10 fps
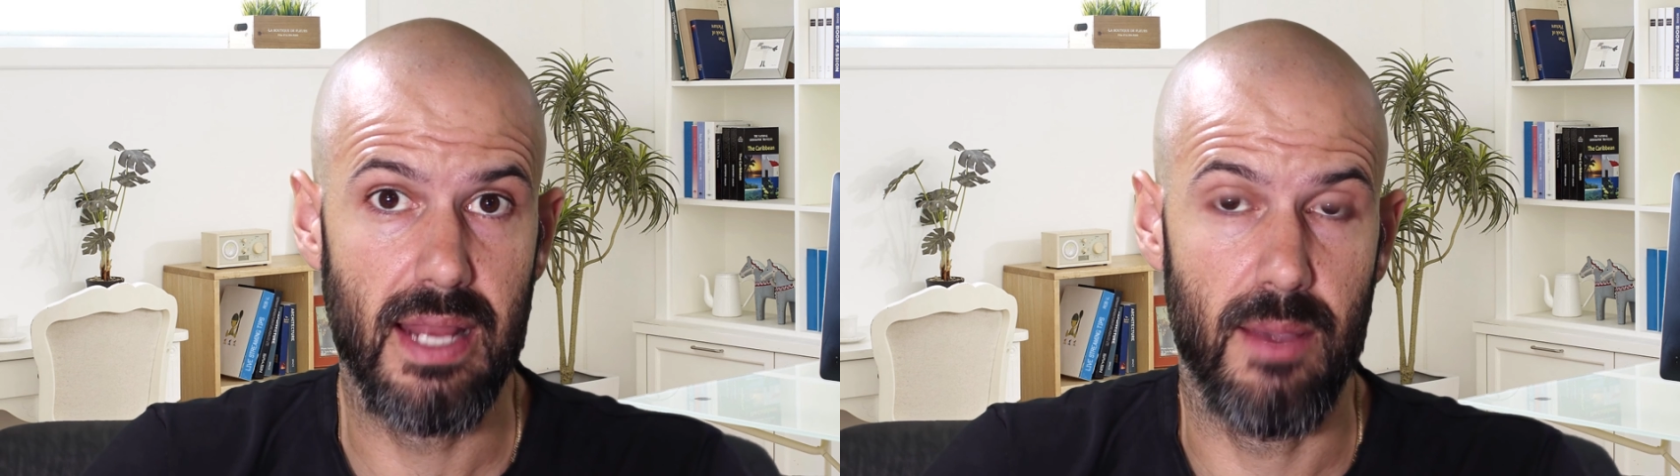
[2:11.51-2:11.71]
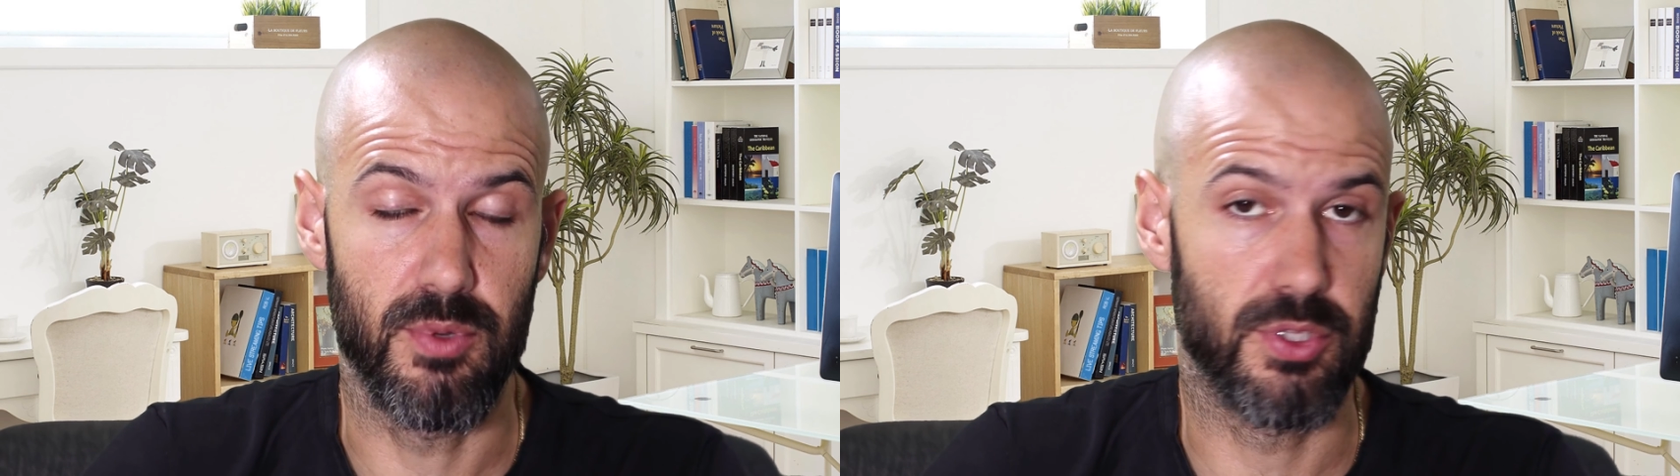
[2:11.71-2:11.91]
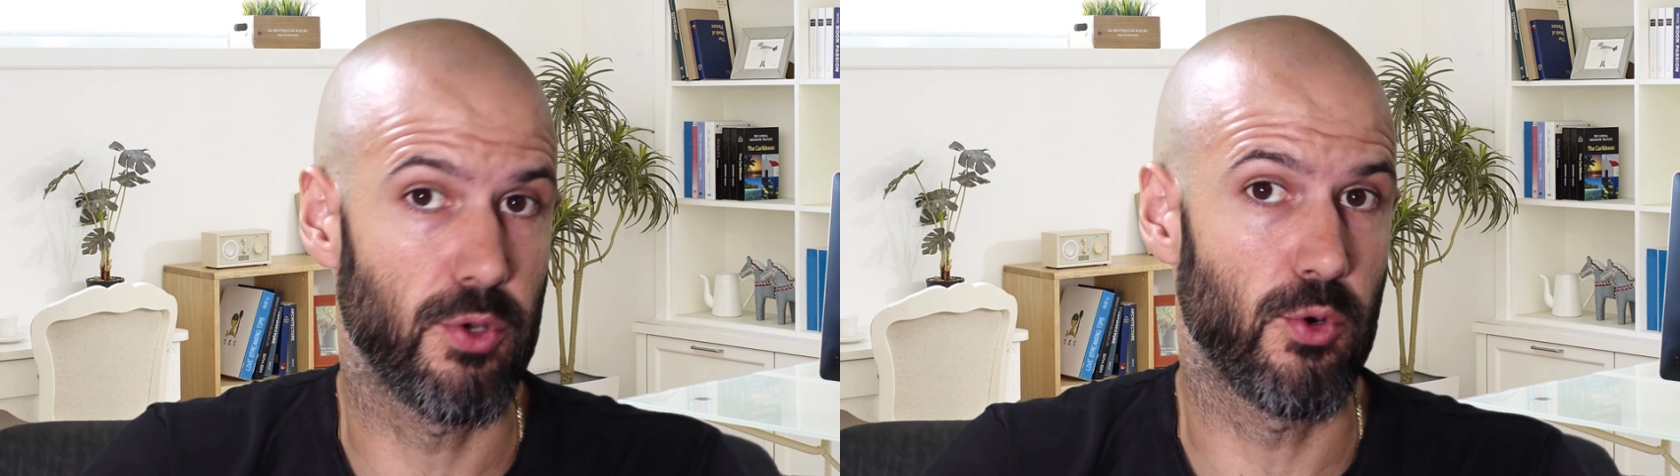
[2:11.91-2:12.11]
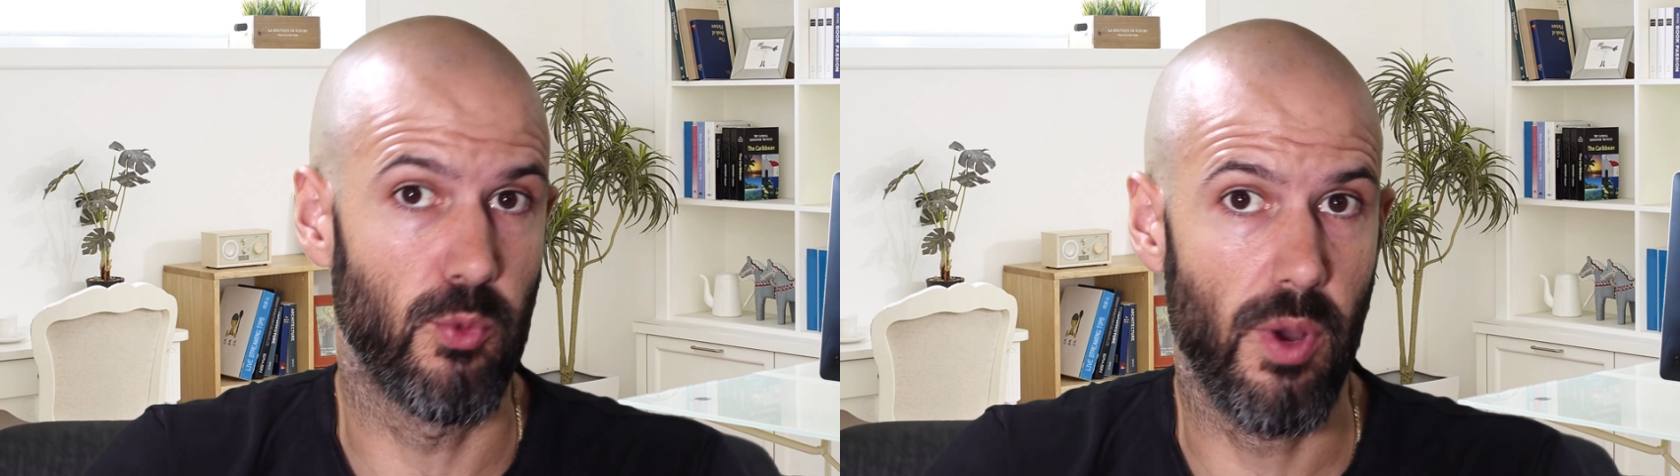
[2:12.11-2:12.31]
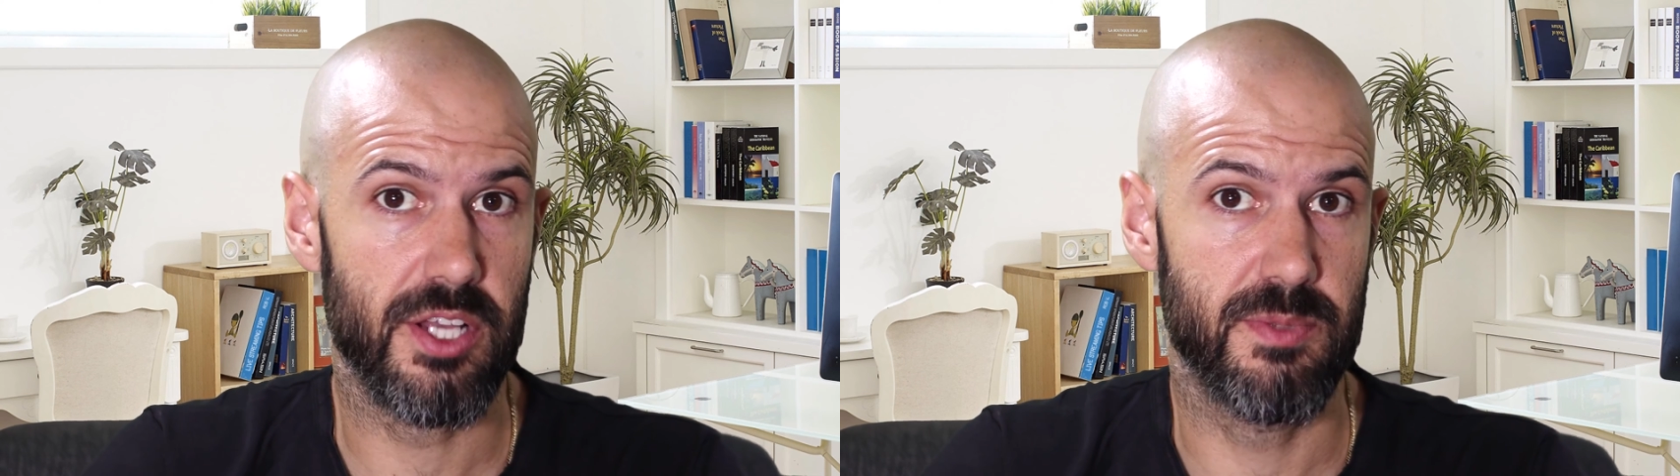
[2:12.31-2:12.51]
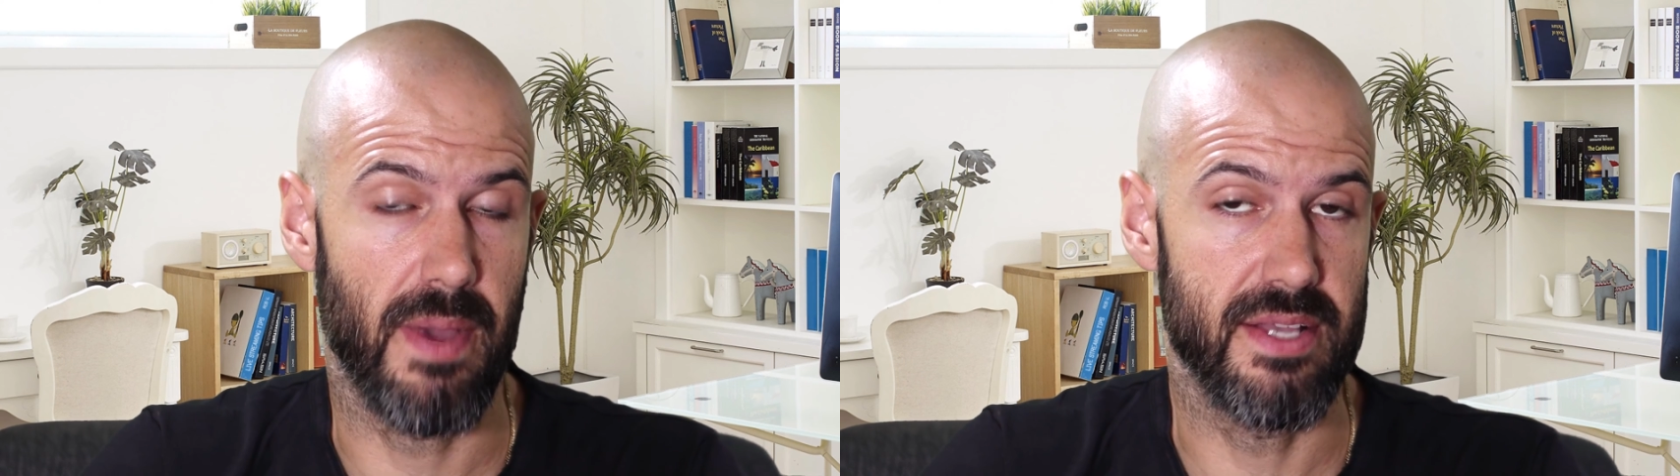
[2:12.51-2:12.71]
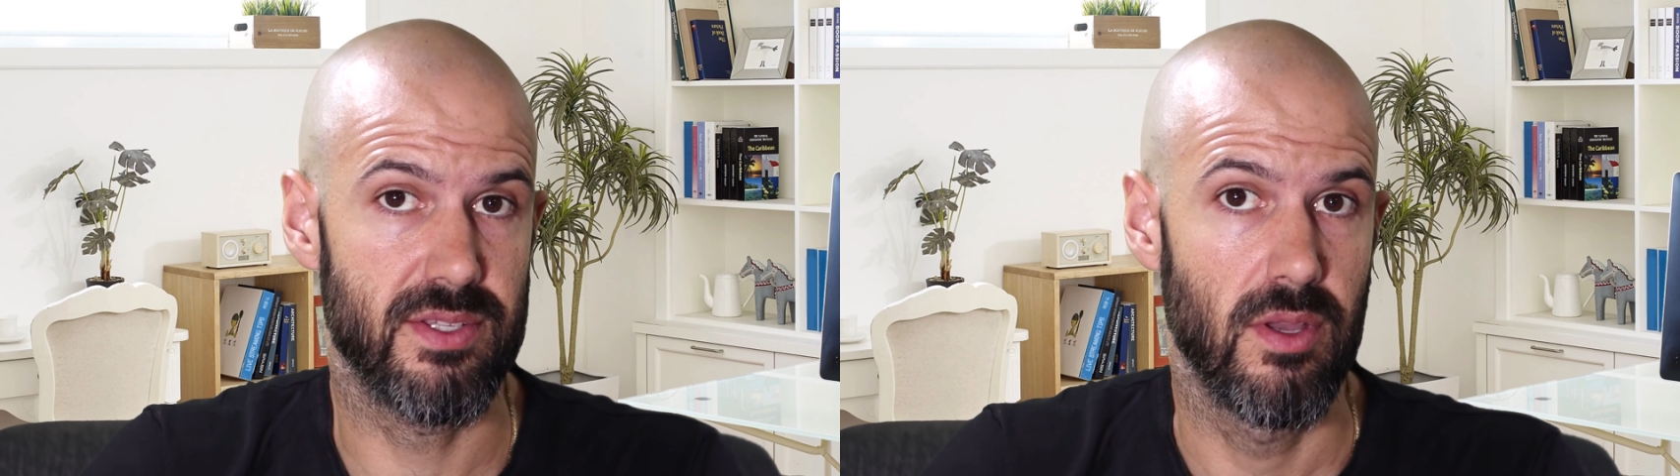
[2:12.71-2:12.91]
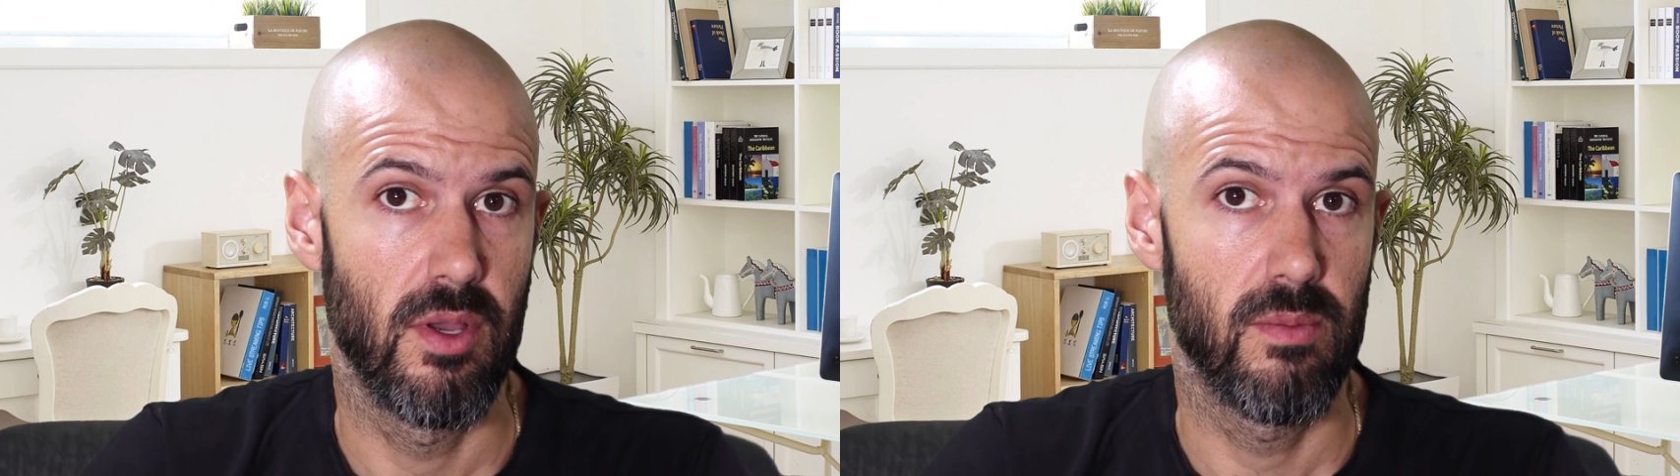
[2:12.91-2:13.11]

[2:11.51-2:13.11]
name with Google Workspace,